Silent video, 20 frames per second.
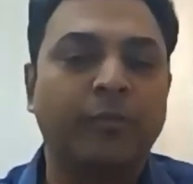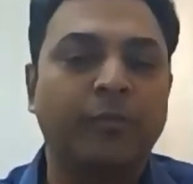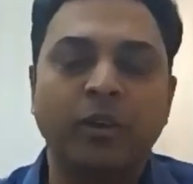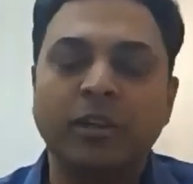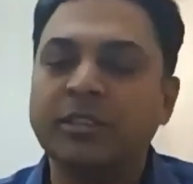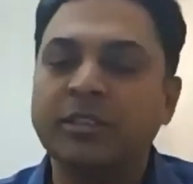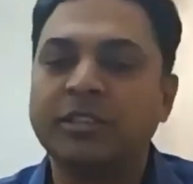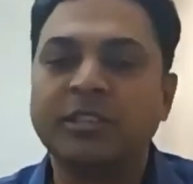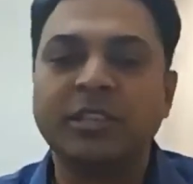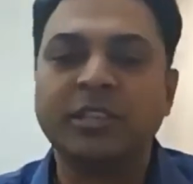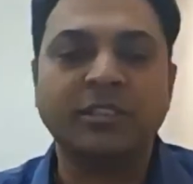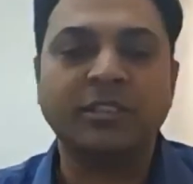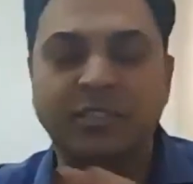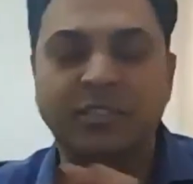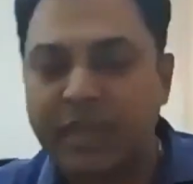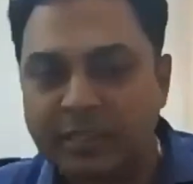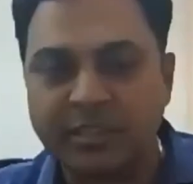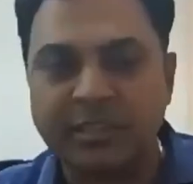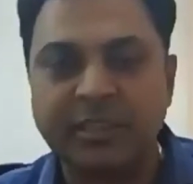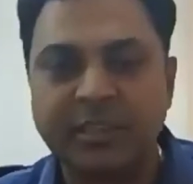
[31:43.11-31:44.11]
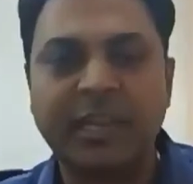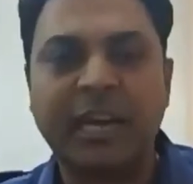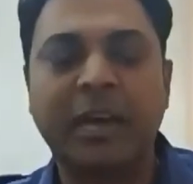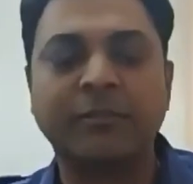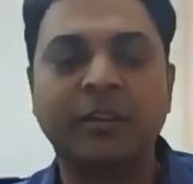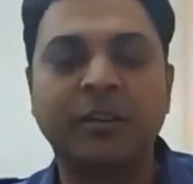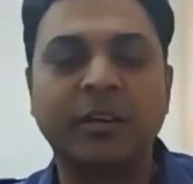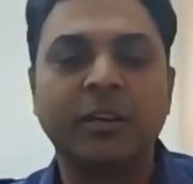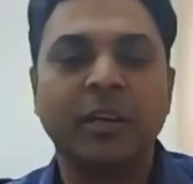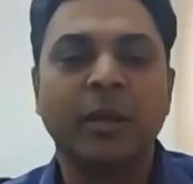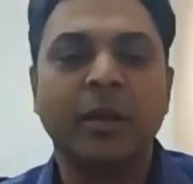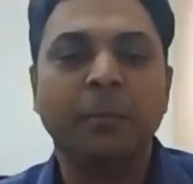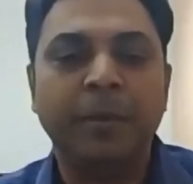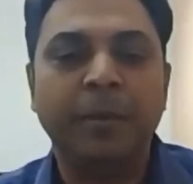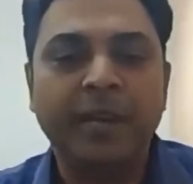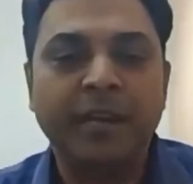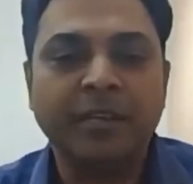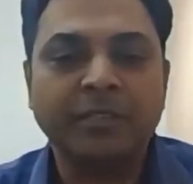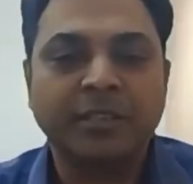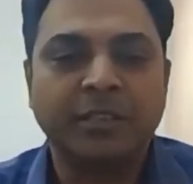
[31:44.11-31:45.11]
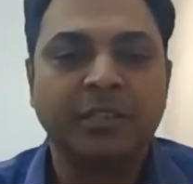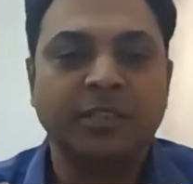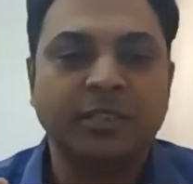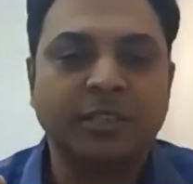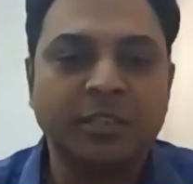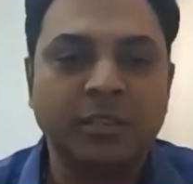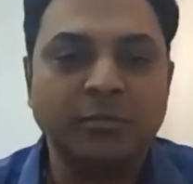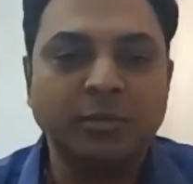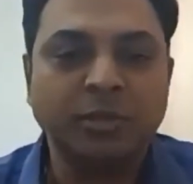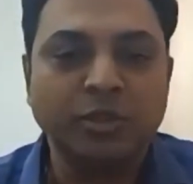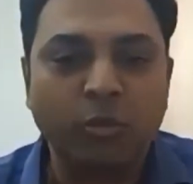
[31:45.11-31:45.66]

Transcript: for instance, doesn't have a PDS system.